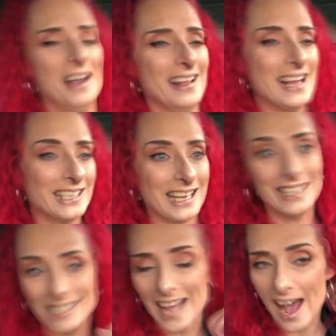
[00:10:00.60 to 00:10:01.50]
that's kind
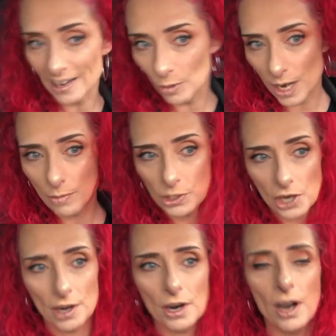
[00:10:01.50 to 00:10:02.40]
of sad. When I was
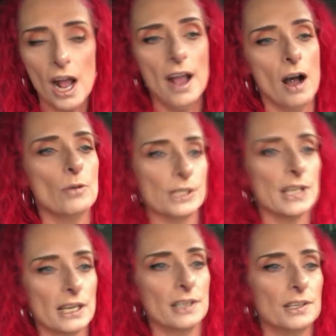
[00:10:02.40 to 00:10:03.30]
younger, I always had